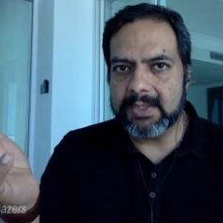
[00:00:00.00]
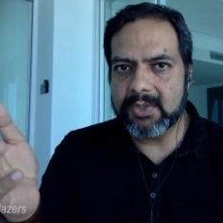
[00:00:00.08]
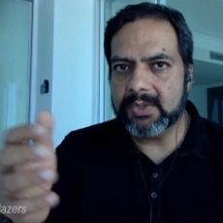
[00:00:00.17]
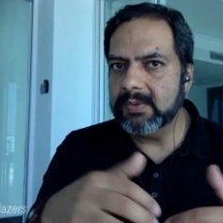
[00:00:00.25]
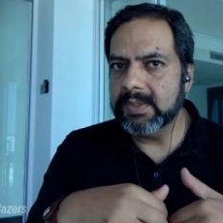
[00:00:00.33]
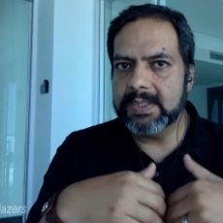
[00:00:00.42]

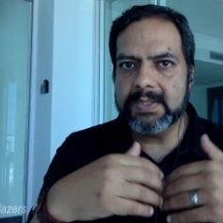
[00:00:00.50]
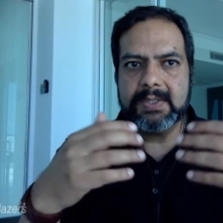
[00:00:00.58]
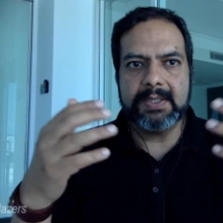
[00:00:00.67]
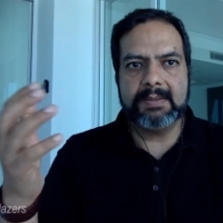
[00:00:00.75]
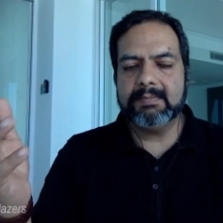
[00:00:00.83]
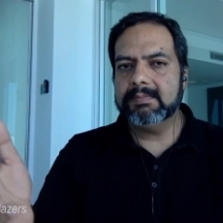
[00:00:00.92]
Students
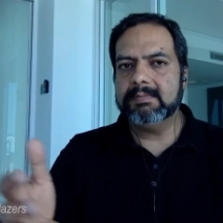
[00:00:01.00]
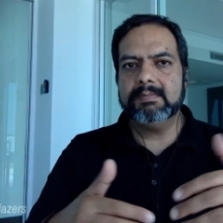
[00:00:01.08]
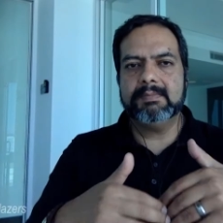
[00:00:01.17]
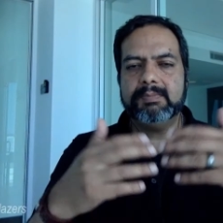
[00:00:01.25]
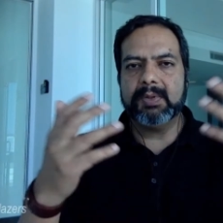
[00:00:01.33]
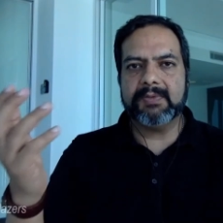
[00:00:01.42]
and
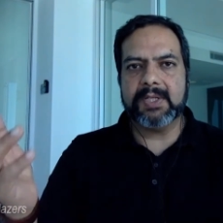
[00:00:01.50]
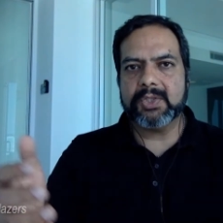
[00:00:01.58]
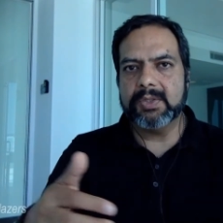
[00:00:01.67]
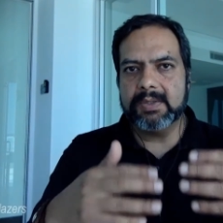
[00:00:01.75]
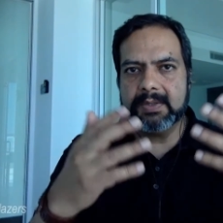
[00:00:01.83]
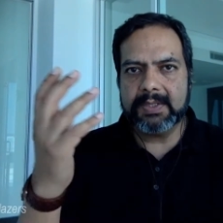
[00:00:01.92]

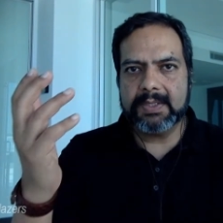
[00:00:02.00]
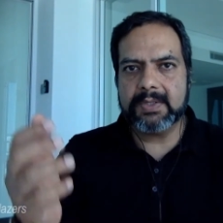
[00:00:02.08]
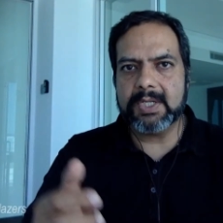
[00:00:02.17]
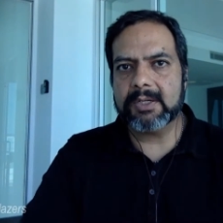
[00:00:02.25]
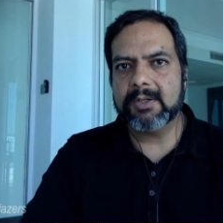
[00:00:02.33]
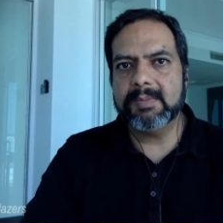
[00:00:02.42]
professionals and
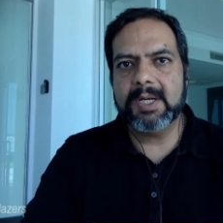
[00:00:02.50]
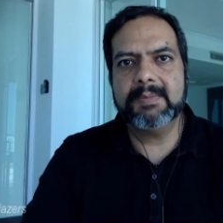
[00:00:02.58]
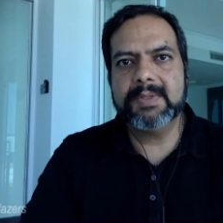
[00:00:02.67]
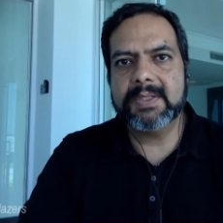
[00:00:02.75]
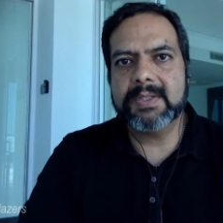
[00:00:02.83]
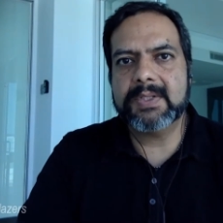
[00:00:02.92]
soccer
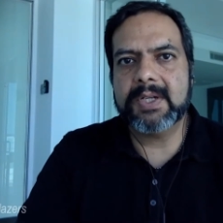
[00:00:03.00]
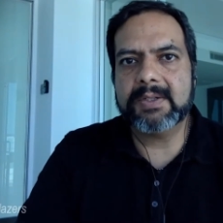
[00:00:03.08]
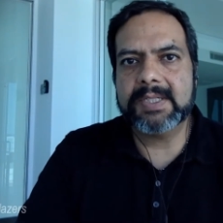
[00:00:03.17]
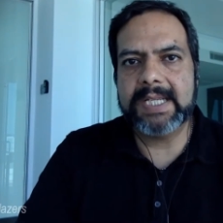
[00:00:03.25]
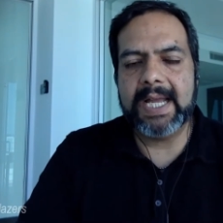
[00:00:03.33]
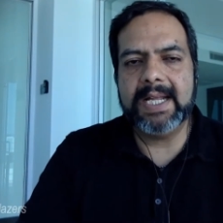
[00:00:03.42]
moms and soccer
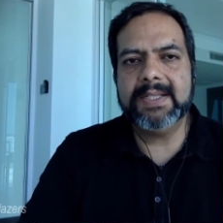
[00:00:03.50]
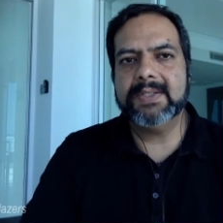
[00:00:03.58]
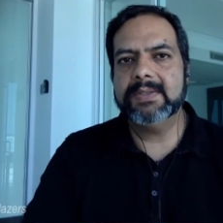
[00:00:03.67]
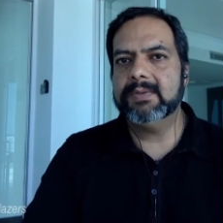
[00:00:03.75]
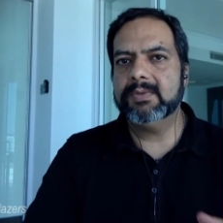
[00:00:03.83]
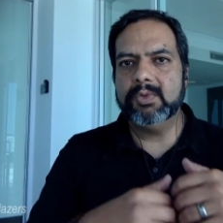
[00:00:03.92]
dads,
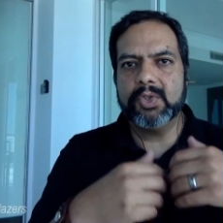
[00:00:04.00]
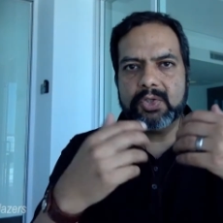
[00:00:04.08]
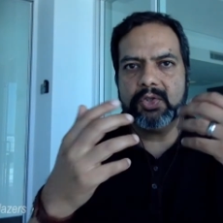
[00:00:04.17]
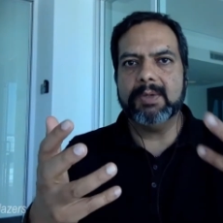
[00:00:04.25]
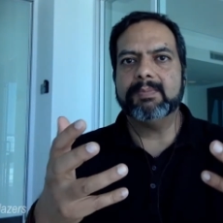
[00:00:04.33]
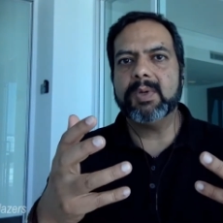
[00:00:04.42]
and you just
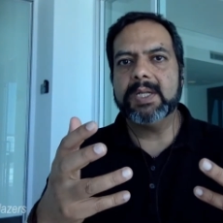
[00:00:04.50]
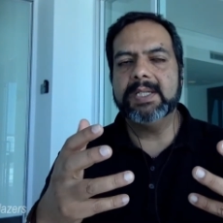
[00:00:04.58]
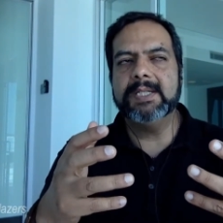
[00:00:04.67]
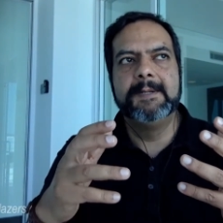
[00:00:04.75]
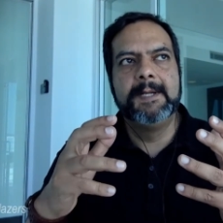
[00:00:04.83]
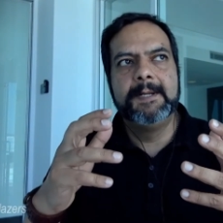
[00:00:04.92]
jump right
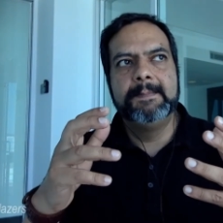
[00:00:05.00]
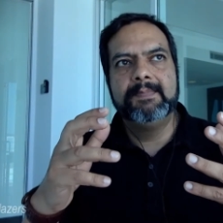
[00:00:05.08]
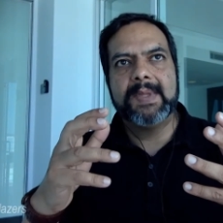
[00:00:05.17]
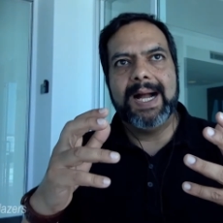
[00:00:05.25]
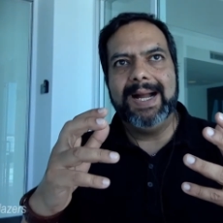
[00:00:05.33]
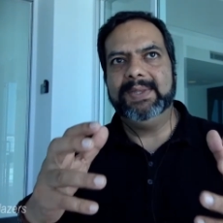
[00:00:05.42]
in.
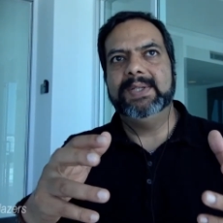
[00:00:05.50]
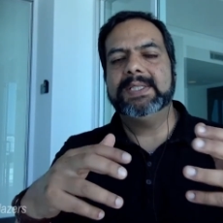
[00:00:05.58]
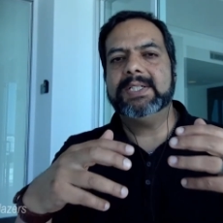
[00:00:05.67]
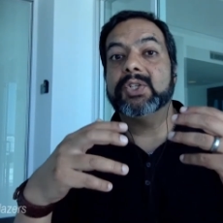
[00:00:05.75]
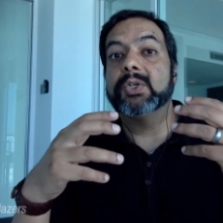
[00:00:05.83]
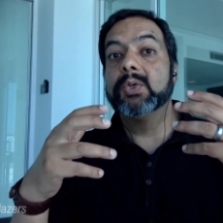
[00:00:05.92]
I think
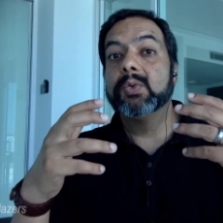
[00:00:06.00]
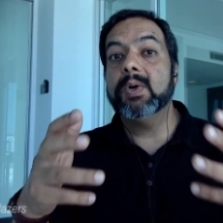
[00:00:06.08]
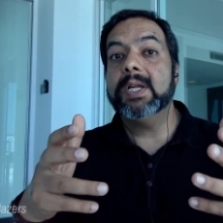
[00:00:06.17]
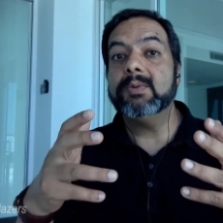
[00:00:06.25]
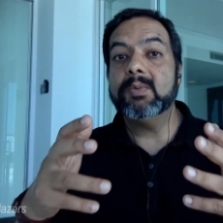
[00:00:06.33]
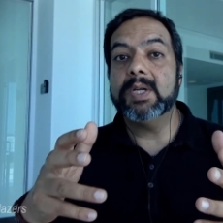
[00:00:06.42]
that's a
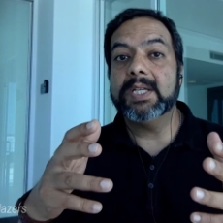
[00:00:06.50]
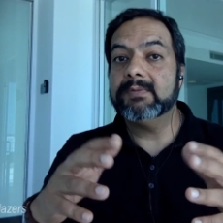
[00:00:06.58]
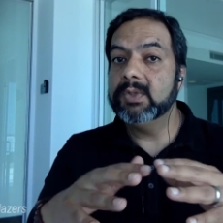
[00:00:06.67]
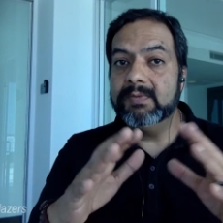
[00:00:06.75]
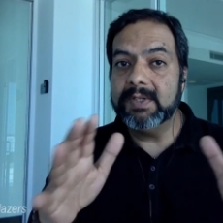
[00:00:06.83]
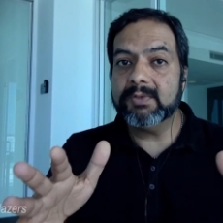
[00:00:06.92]
great way. If
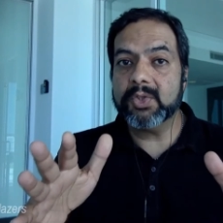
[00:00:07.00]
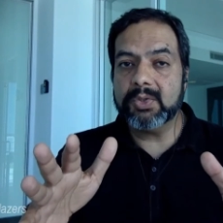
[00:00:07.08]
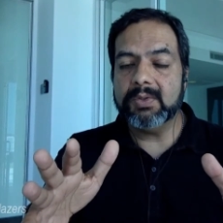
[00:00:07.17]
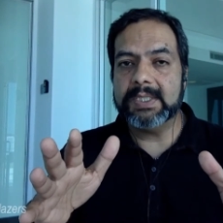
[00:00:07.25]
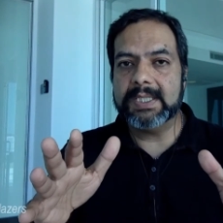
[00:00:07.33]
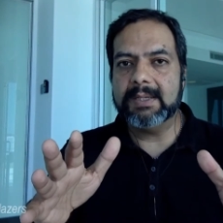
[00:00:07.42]
you've never
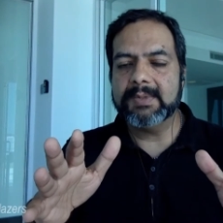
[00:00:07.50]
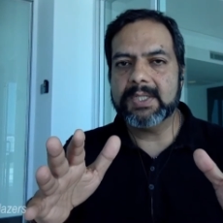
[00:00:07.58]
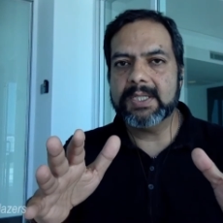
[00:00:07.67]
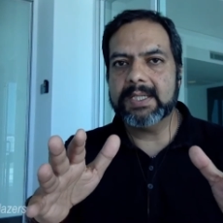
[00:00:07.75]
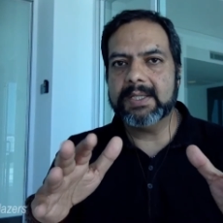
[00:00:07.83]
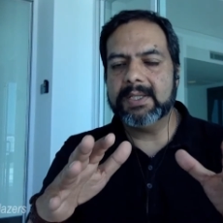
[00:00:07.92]
sold on
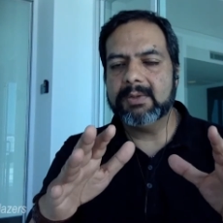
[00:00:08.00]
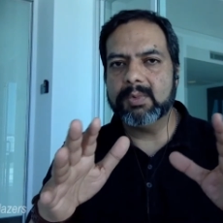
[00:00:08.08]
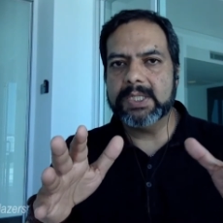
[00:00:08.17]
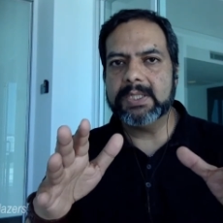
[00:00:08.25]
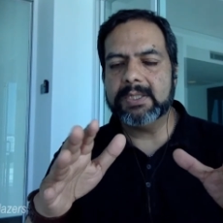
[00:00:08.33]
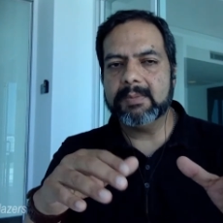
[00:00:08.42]
Amazon, I think
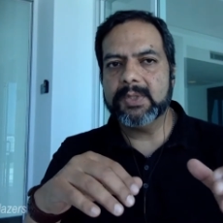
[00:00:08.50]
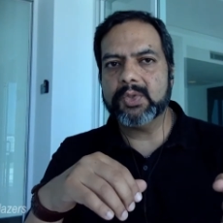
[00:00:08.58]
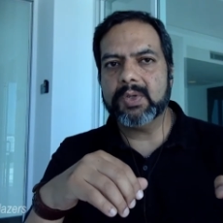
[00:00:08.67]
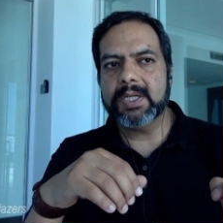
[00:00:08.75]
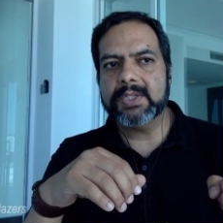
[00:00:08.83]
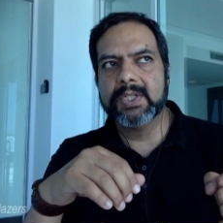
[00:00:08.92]
retail
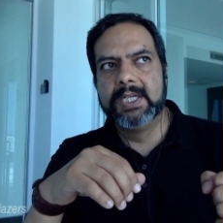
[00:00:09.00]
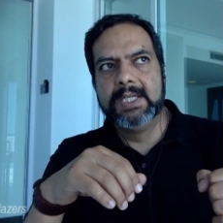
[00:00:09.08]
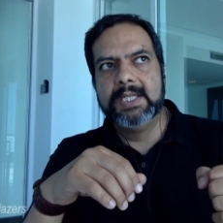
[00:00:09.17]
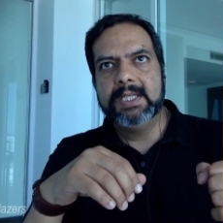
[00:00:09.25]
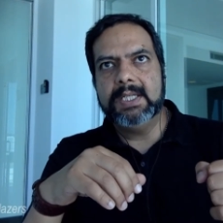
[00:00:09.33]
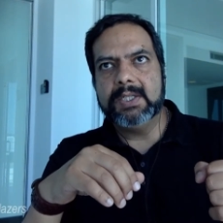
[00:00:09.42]
arbitrage
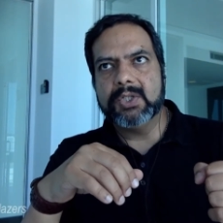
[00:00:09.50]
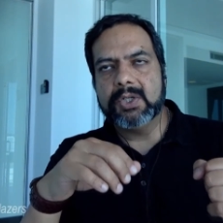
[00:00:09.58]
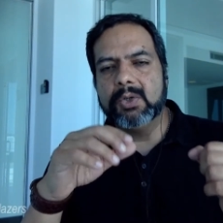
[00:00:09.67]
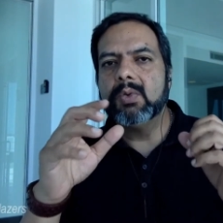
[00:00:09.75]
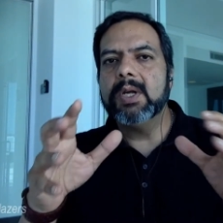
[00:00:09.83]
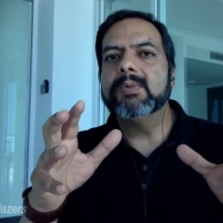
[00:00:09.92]
is a
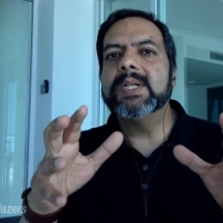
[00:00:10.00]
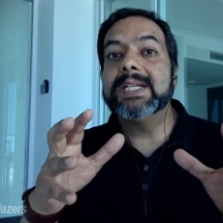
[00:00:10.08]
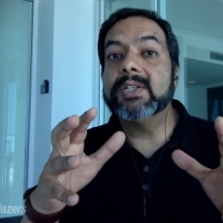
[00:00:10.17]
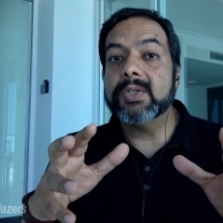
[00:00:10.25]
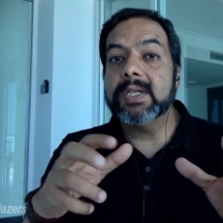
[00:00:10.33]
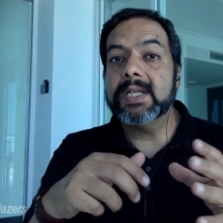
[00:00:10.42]
great way to
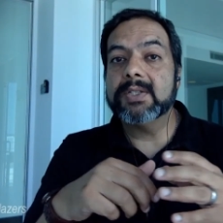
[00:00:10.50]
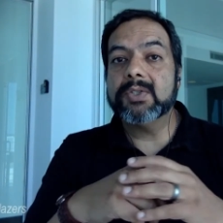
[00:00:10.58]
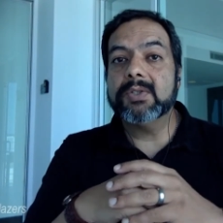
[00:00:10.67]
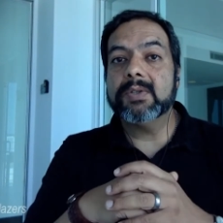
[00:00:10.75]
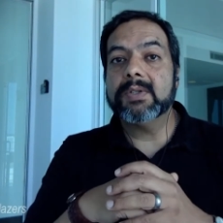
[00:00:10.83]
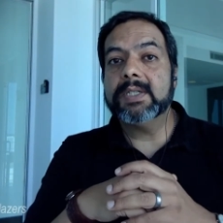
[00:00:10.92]
get your hands
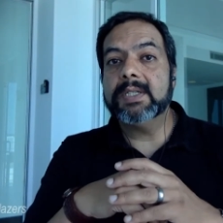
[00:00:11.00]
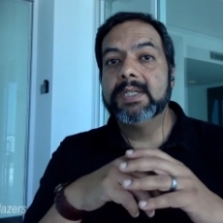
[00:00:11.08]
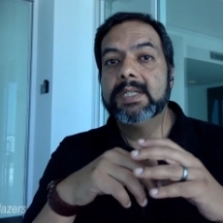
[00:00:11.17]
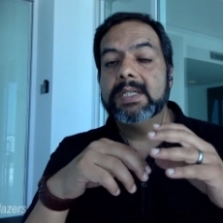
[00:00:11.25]
dirty.